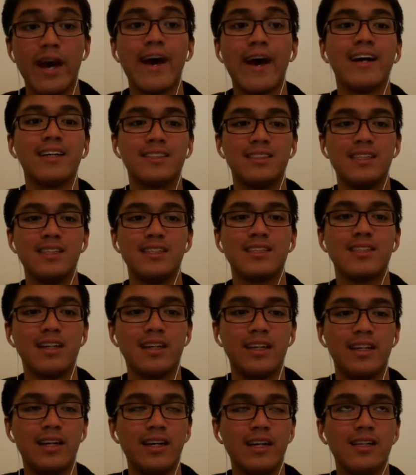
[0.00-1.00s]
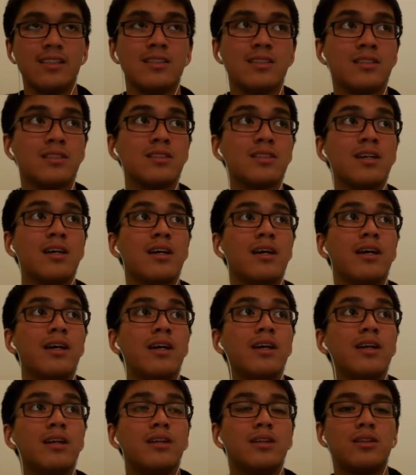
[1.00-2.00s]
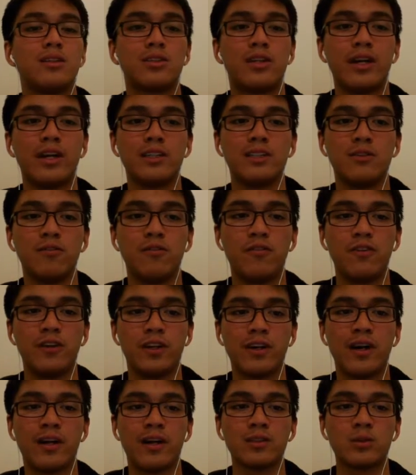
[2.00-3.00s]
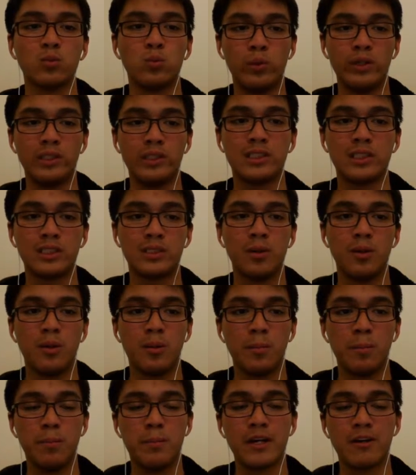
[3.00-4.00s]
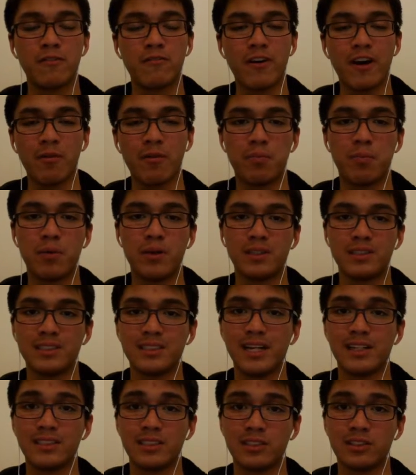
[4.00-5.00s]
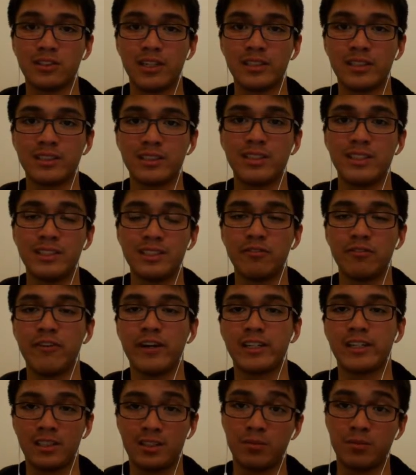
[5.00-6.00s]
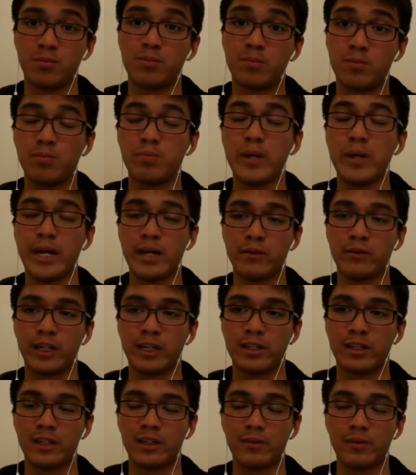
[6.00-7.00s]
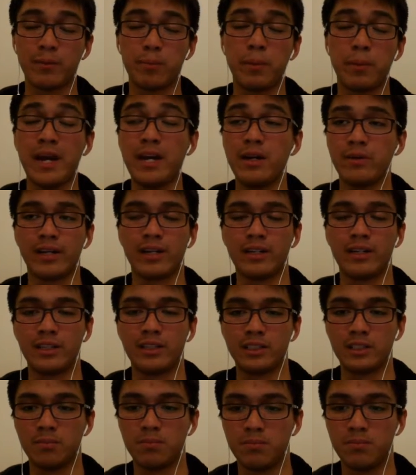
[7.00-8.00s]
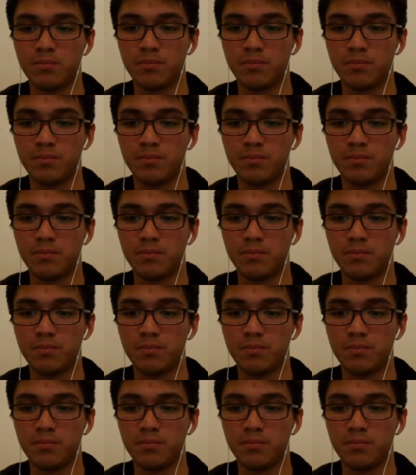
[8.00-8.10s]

as the study is trying to figure out which Big Five personality trait is affecting pain recognition.